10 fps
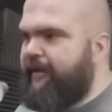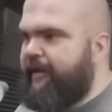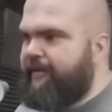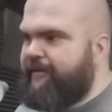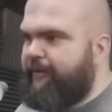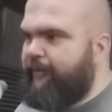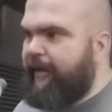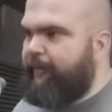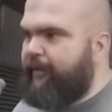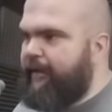And so when
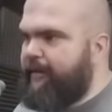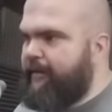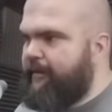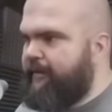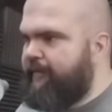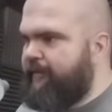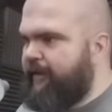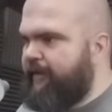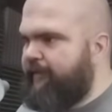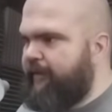I'm placing stuff,
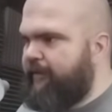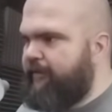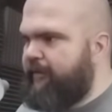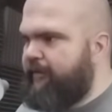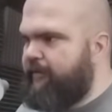like if I go to